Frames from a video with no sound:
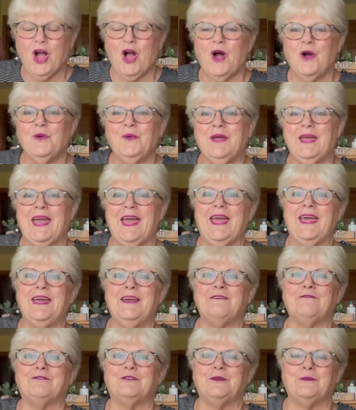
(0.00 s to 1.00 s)
Okay,
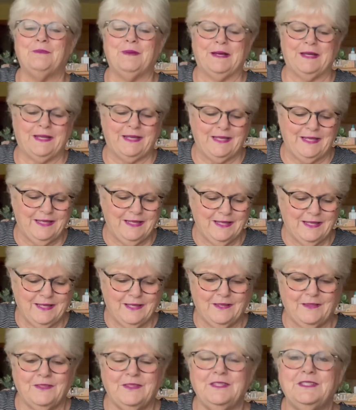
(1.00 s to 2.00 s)
everybody.
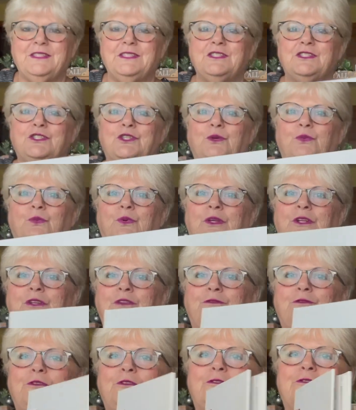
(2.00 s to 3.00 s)
This is the wonderful